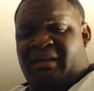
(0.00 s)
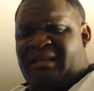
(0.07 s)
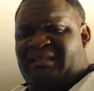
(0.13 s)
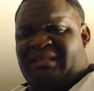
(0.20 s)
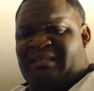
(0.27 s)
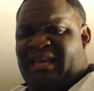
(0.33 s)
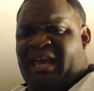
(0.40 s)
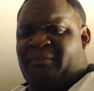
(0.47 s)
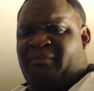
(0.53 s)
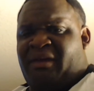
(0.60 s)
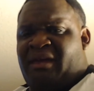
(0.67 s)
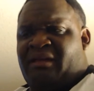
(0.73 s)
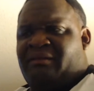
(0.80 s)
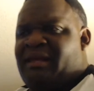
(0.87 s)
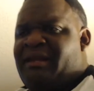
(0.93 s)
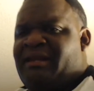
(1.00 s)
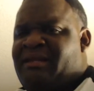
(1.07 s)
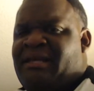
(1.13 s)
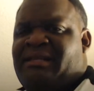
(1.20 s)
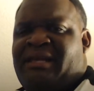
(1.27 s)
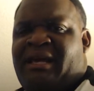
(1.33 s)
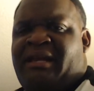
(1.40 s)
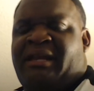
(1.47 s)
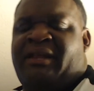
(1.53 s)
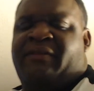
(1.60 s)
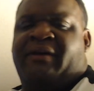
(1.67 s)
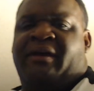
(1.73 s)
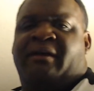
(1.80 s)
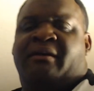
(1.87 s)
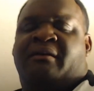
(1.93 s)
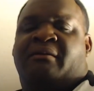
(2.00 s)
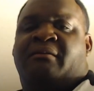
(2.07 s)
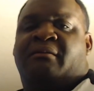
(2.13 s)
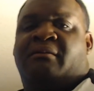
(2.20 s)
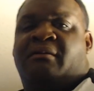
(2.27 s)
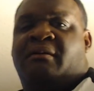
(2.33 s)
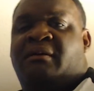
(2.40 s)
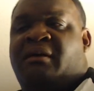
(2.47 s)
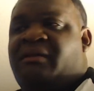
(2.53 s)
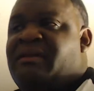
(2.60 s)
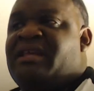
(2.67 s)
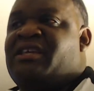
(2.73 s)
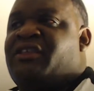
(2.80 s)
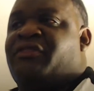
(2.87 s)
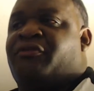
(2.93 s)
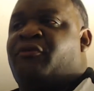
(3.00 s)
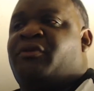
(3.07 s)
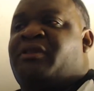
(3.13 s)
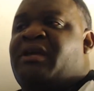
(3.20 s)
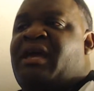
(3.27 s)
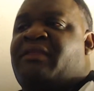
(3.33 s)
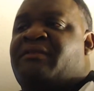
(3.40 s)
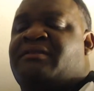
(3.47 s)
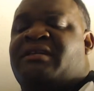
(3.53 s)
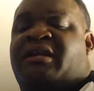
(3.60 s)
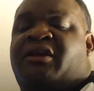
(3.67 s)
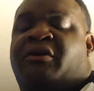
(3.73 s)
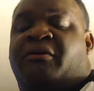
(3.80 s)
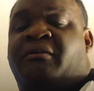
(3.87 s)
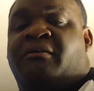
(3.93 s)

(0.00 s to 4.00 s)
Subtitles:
It's the same thing. They didn't detail anything. They just threw it together and said, here.